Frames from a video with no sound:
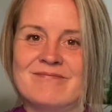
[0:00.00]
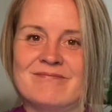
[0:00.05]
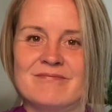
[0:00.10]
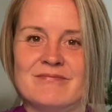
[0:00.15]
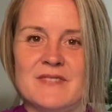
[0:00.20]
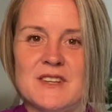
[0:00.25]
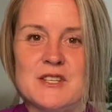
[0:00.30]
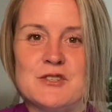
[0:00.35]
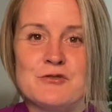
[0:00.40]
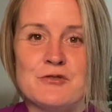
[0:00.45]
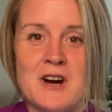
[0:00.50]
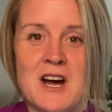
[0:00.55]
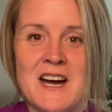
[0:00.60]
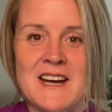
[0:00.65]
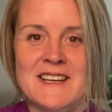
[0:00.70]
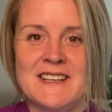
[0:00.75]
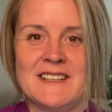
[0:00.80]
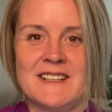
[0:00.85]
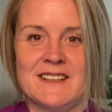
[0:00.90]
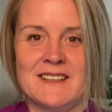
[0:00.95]
The
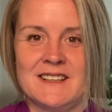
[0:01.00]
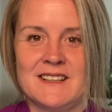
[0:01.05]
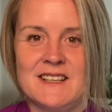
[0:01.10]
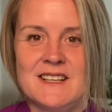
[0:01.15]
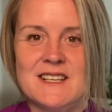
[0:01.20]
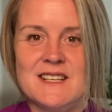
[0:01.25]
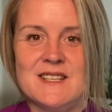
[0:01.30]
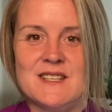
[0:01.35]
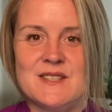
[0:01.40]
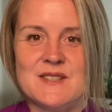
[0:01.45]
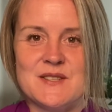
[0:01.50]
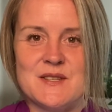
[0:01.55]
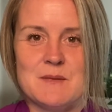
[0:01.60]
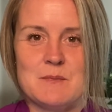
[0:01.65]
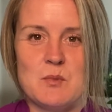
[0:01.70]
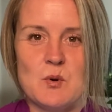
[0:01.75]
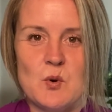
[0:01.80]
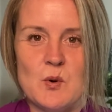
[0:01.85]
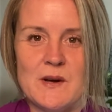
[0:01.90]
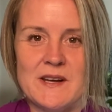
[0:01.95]
trying is the
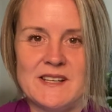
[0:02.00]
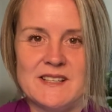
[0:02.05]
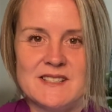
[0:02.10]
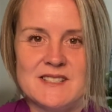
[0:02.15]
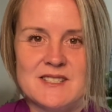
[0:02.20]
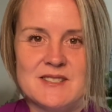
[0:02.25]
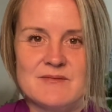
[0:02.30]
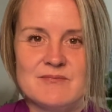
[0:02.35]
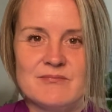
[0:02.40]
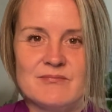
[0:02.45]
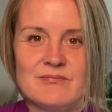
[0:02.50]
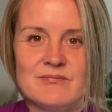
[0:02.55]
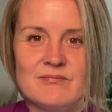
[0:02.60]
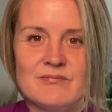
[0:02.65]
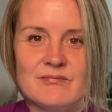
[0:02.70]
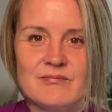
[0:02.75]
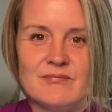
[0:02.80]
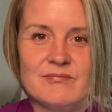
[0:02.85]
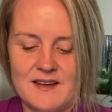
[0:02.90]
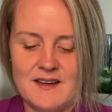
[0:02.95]
point.
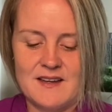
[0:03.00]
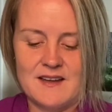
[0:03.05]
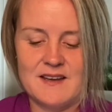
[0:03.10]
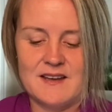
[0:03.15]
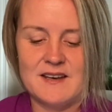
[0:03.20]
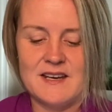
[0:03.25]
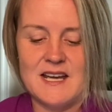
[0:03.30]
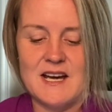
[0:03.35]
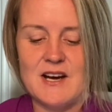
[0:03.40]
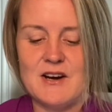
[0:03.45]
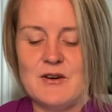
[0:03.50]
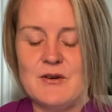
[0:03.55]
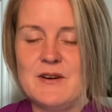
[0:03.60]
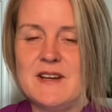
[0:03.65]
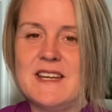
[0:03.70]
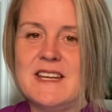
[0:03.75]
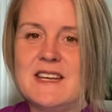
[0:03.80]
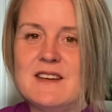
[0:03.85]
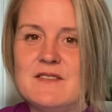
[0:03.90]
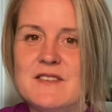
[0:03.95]
Now,
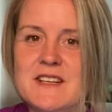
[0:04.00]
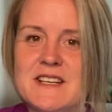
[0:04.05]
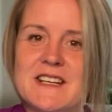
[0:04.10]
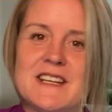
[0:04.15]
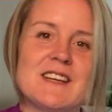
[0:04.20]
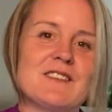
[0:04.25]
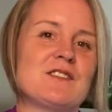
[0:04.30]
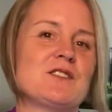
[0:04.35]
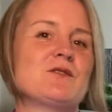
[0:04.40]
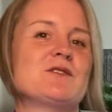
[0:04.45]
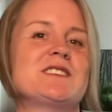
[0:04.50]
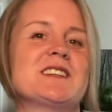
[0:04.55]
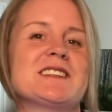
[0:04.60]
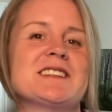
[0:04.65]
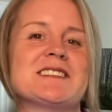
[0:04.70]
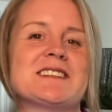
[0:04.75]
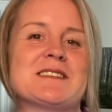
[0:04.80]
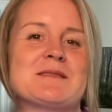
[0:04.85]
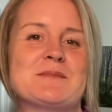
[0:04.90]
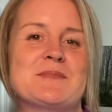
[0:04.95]
even if you
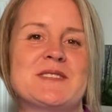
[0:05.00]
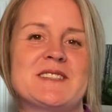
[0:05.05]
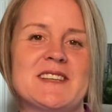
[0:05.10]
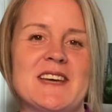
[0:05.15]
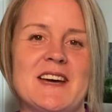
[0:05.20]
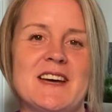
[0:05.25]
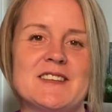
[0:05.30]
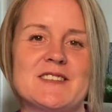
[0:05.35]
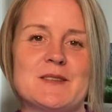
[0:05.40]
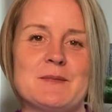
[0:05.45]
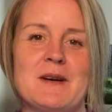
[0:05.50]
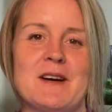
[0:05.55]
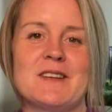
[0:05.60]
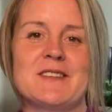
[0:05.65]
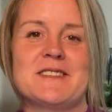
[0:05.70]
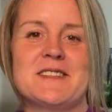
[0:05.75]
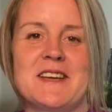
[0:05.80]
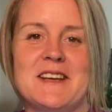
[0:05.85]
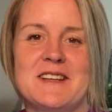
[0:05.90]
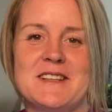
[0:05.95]
didn't obsess about
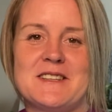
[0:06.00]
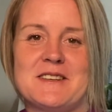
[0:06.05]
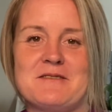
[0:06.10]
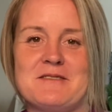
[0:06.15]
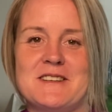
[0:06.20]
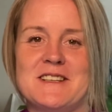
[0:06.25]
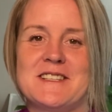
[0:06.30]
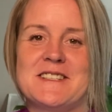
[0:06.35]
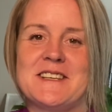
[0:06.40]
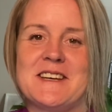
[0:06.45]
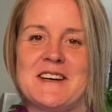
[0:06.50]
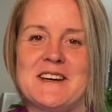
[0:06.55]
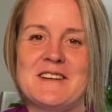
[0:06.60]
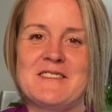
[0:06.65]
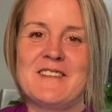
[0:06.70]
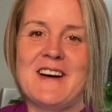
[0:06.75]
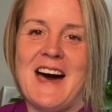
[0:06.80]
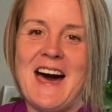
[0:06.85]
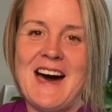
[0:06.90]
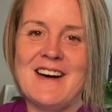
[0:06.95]
Saint Teresa
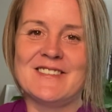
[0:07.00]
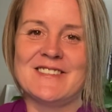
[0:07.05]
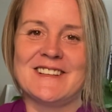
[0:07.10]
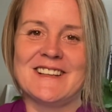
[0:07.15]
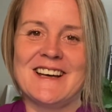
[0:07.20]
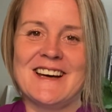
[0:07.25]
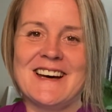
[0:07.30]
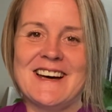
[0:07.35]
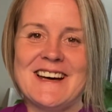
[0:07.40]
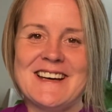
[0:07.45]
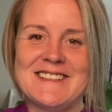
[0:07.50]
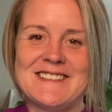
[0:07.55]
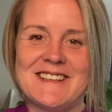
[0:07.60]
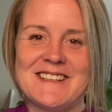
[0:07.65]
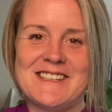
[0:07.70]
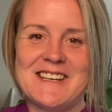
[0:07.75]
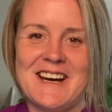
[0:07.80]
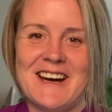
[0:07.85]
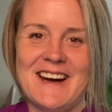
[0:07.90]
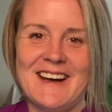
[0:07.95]
of Avila as a
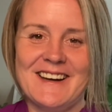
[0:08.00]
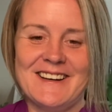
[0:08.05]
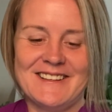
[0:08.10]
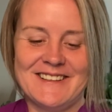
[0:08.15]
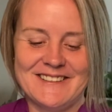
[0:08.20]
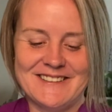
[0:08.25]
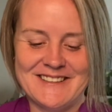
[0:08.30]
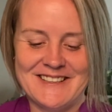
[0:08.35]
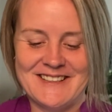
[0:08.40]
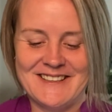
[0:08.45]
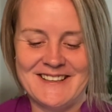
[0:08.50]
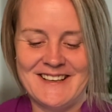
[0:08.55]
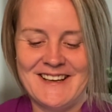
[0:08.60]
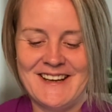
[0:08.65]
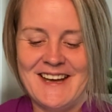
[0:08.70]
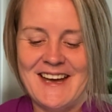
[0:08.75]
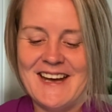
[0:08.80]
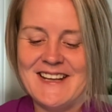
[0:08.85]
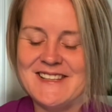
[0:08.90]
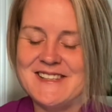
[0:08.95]
child,
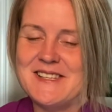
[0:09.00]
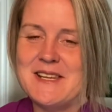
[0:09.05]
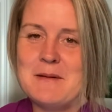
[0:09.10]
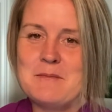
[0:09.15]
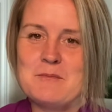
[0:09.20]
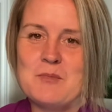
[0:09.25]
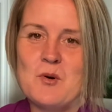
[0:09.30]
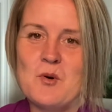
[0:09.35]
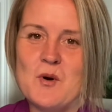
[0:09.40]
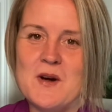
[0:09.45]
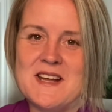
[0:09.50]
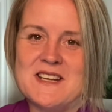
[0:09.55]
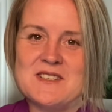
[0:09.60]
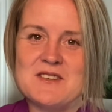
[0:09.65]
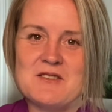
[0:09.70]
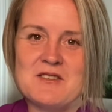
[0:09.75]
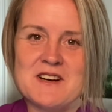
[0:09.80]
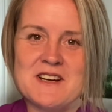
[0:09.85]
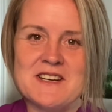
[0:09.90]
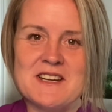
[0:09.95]
at some point
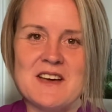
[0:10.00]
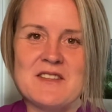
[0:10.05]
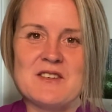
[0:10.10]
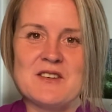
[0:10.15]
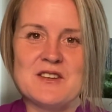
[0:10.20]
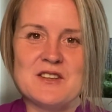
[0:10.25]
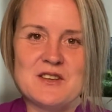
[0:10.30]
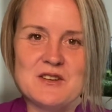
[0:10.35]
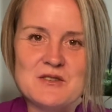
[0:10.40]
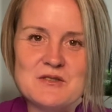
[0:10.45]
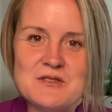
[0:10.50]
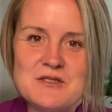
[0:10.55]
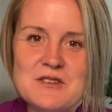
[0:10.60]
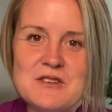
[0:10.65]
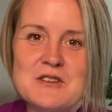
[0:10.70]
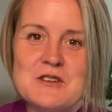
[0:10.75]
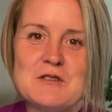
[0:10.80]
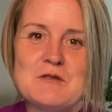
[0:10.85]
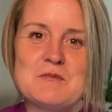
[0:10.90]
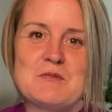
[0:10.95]
or another, you
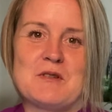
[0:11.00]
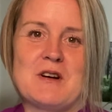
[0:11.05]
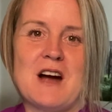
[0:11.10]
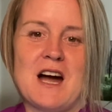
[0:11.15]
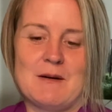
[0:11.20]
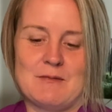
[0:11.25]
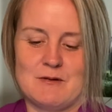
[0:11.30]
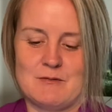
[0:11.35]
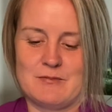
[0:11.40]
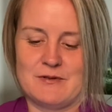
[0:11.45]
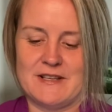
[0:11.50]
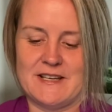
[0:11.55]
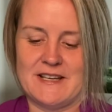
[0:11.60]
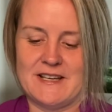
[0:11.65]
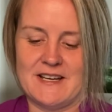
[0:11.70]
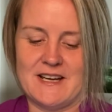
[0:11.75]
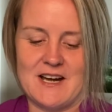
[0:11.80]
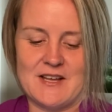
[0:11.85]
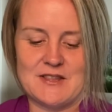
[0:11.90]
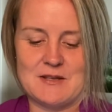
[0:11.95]
too probably
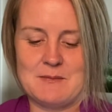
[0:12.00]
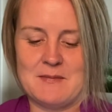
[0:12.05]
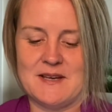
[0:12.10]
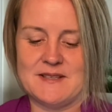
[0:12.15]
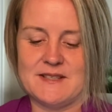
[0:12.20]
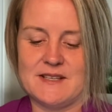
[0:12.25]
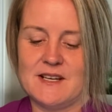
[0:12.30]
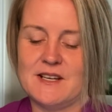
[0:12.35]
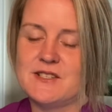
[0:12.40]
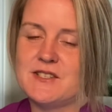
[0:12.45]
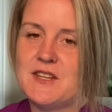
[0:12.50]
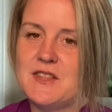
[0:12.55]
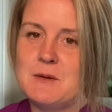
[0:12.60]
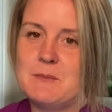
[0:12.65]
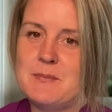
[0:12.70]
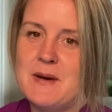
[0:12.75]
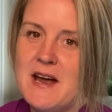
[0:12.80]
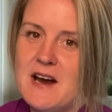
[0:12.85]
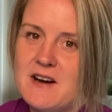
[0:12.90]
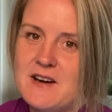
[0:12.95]
got the message that the
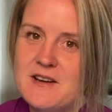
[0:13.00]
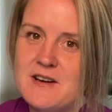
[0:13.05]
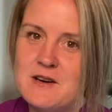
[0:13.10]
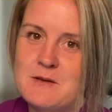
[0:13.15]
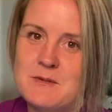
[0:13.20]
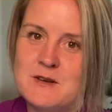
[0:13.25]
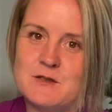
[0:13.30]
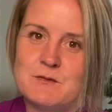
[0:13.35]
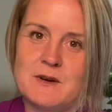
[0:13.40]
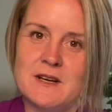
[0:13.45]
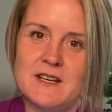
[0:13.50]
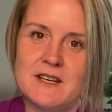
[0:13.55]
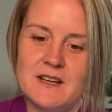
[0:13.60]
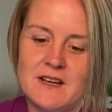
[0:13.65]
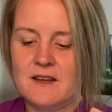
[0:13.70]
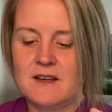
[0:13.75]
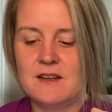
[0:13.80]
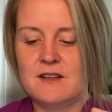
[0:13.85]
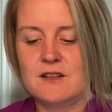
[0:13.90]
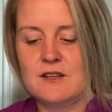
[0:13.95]
barrier between
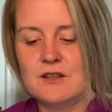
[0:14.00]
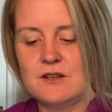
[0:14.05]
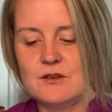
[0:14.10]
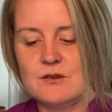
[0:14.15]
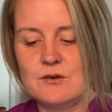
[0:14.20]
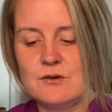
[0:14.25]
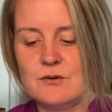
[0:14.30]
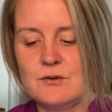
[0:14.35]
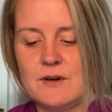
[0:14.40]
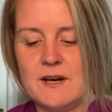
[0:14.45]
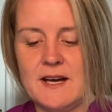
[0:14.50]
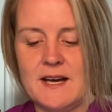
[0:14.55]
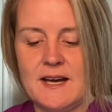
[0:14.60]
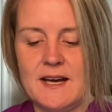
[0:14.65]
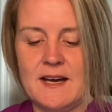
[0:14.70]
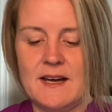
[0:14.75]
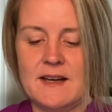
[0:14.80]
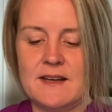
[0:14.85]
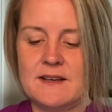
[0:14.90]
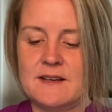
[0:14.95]
you
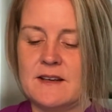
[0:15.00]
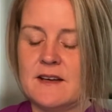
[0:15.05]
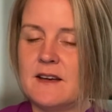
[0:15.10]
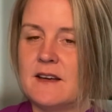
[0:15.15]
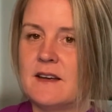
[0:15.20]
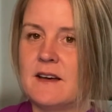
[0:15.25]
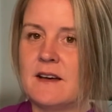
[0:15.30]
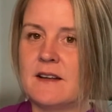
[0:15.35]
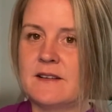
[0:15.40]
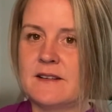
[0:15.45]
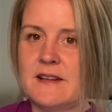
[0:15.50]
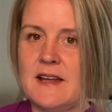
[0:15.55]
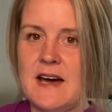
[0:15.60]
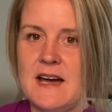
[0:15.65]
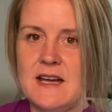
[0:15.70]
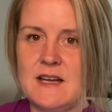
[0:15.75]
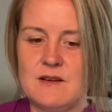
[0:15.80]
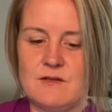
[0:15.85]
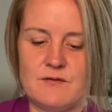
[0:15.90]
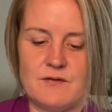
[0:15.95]
and a
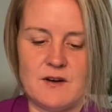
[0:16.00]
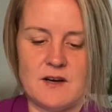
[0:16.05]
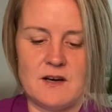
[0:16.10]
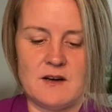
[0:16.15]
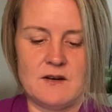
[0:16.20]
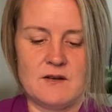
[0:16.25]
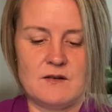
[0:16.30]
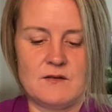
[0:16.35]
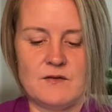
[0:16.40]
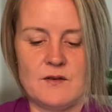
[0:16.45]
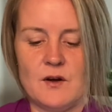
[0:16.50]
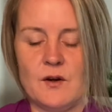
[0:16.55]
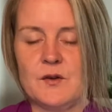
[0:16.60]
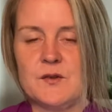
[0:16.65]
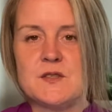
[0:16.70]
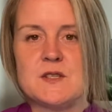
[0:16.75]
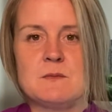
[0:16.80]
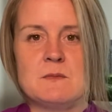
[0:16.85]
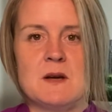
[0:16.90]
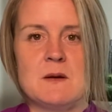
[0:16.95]
life of
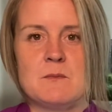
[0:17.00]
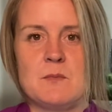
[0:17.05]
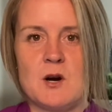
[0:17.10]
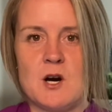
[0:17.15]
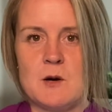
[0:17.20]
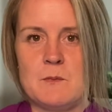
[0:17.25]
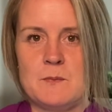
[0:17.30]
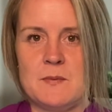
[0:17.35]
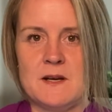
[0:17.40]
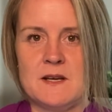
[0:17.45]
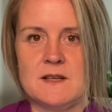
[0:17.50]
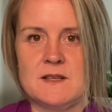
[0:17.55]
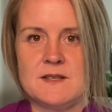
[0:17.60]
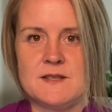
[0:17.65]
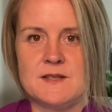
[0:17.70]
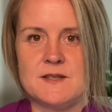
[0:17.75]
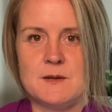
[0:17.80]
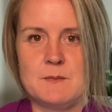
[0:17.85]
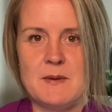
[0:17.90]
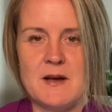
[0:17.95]
ultimate
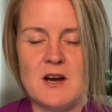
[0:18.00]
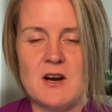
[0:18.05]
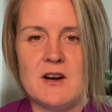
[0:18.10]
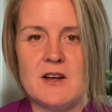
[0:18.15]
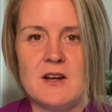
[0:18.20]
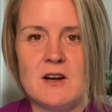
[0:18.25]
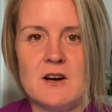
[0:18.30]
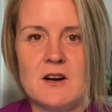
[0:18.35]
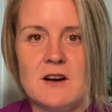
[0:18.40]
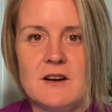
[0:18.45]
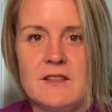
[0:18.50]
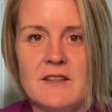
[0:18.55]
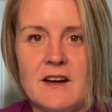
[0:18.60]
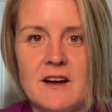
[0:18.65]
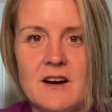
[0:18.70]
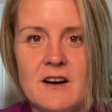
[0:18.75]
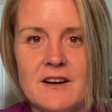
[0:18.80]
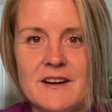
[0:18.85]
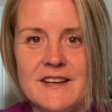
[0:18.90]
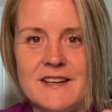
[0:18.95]
purpose, the barrier
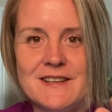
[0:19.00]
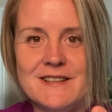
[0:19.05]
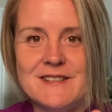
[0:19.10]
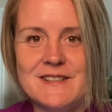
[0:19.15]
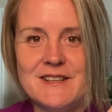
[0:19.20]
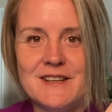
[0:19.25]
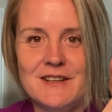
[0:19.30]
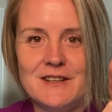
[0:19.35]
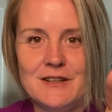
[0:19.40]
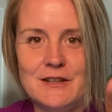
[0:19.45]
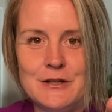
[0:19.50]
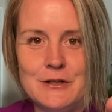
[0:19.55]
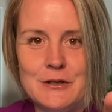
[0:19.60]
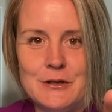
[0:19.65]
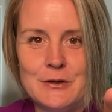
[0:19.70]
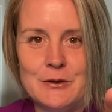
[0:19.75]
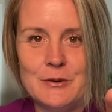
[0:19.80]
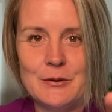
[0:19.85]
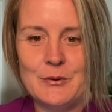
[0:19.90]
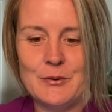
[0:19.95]
there is
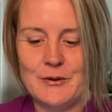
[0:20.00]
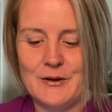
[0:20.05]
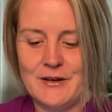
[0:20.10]
you,